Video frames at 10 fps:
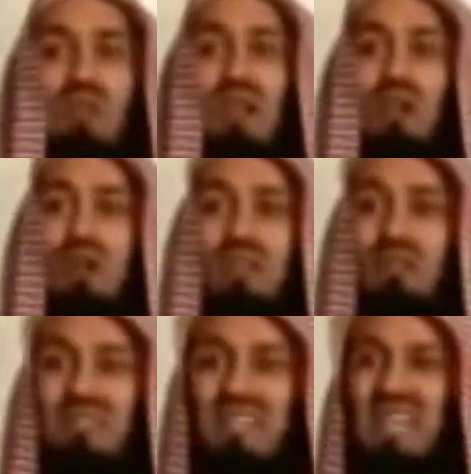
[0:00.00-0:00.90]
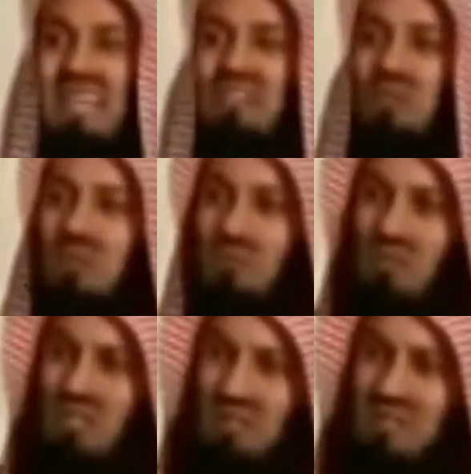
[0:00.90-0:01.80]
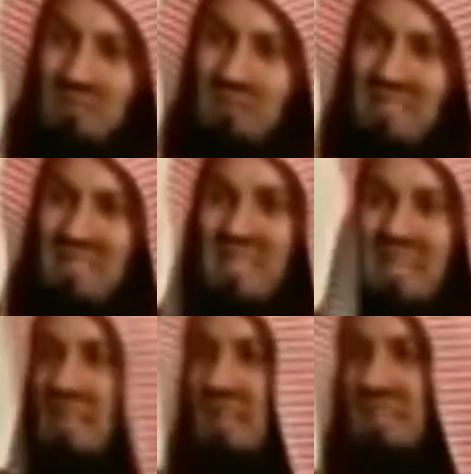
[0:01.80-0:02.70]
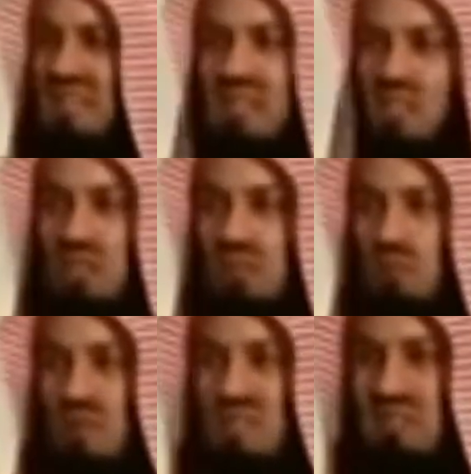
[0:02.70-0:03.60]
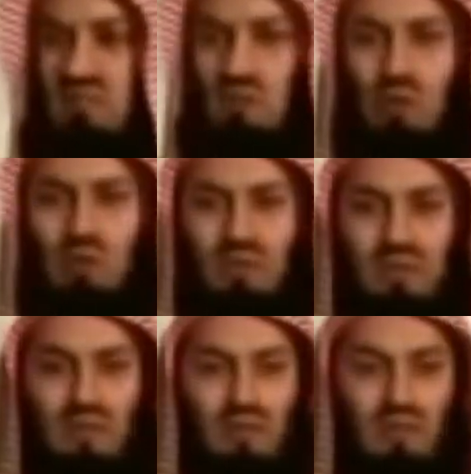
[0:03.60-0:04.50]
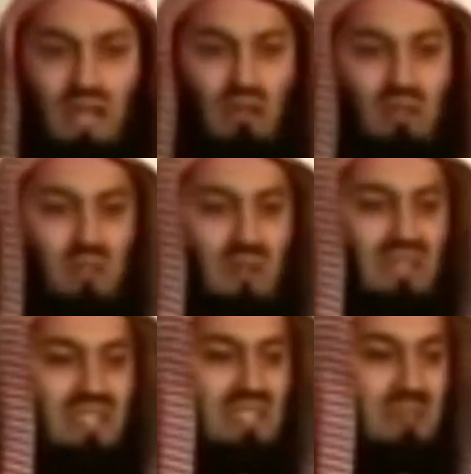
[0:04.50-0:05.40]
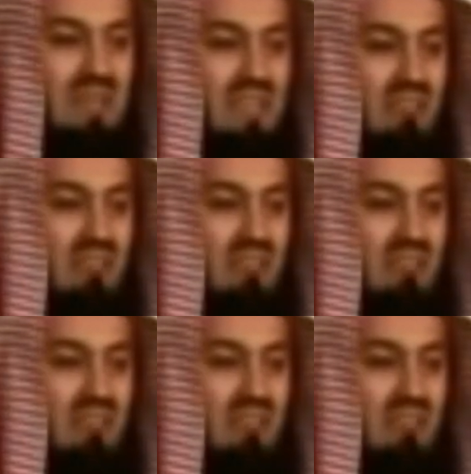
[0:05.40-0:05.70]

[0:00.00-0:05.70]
that we are going to take to the Muslims in Medina and crush them once and for all. How much money did they